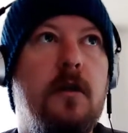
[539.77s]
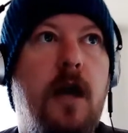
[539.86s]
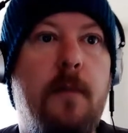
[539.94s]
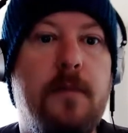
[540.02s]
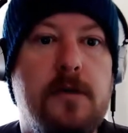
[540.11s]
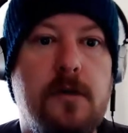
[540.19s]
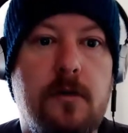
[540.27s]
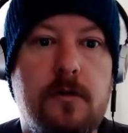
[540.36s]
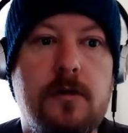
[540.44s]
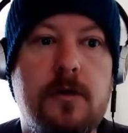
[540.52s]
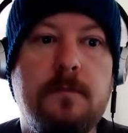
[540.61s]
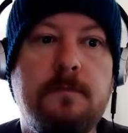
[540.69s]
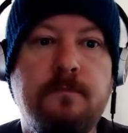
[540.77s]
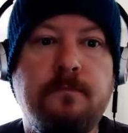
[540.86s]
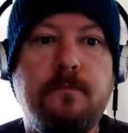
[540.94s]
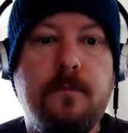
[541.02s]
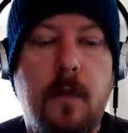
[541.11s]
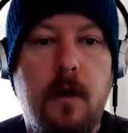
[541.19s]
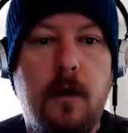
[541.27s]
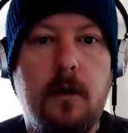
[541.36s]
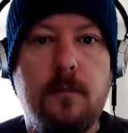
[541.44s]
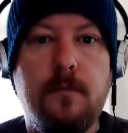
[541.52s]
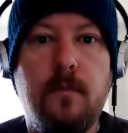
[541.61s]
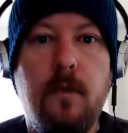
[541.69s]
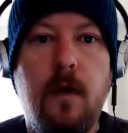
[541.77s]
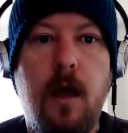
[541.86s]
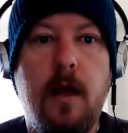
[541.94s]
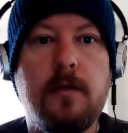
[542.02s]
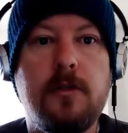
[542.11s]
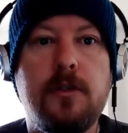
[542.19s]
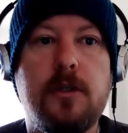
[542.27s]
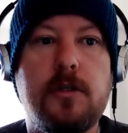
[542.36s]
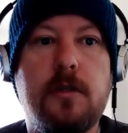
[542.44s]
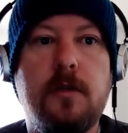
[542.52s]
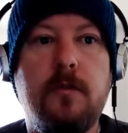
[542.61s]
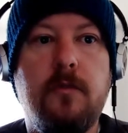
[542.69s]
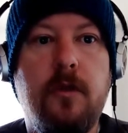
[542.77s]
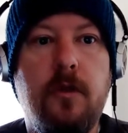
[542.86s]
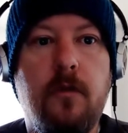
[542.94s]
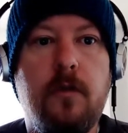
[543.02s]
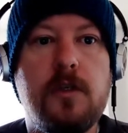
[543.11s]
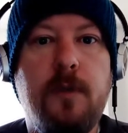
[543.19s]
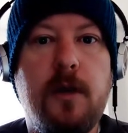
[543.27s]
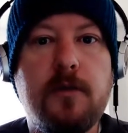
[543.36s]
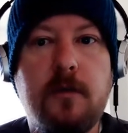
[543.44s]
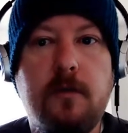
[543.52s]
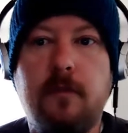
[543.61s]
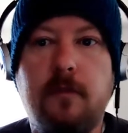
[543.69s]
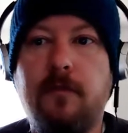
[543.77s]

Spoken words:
episodes, and just especially for